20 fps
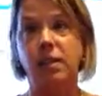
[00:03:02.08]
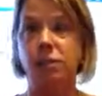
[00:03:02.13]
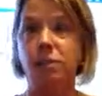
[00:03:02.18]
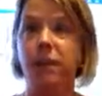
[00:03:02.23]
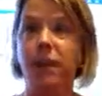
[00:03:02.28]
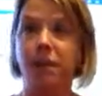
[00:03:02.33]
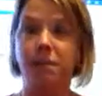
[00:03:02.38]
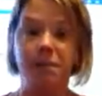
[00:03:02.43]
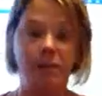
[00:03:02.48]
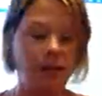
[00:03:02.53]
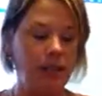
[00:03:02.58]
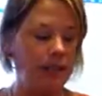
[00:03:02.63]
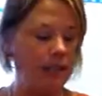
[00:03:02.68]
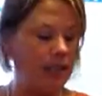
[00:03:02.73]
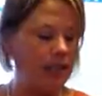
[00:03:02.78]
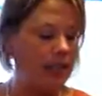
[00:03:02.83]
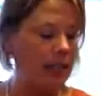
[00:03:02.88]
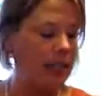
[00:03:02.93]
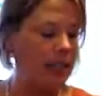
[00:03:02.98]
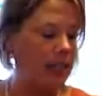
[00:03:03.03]
to be able to
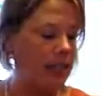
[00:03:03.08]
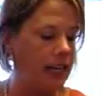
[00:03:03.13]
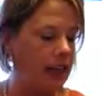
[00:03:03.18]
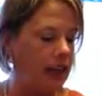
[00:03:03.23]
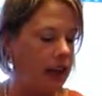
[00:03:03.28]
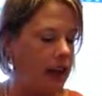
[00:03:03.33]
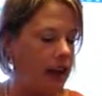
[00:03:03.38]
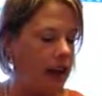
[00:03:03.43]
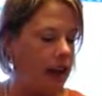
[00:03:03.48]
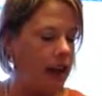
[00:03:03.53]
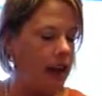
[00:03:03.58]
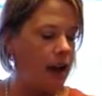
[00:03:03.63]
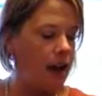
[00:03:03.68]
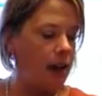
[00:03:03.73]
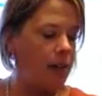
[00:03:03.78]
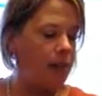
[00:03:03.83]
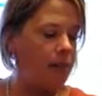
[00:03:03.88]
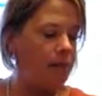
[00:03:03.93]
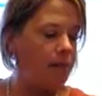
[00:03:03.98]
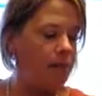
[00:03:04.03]
see
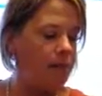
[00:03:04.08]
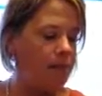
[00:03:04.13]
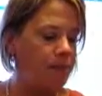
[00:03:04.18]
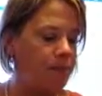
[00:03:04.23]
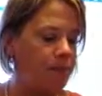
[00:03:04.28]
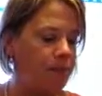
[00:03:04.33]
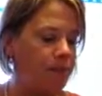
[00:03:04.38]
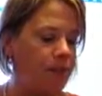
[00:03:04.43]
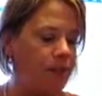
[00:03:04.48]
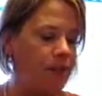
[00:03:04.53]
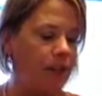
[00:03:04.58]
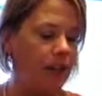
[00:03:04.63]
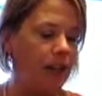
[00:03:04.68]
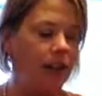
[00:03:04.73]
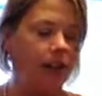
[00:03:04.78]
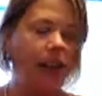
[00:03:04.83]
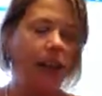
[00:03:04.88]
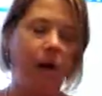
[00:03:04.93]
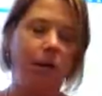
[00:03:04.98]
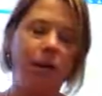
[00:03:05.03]

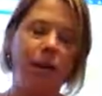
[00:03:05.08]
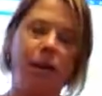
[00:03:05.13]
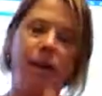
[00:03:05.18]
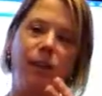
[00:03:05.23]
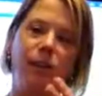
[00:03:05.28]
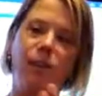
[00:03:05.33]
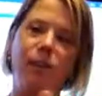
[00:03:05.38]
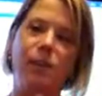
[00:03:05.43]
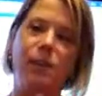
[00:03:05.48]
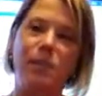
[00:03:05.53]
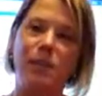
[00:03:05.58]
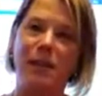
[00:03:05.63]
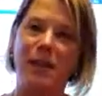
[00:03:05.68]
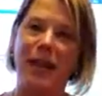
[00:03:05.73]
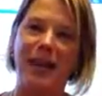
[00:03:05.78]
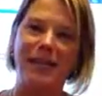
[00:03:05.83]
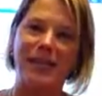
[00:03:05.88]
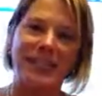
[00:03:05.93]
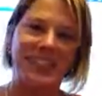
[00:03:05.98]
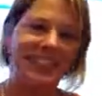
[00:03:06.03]
that with
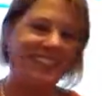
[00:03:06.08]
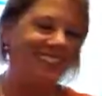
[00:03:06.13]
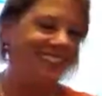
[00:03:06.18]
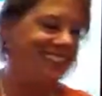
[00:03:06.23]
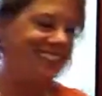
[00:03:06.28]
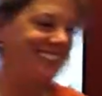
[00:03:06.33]
subitizing.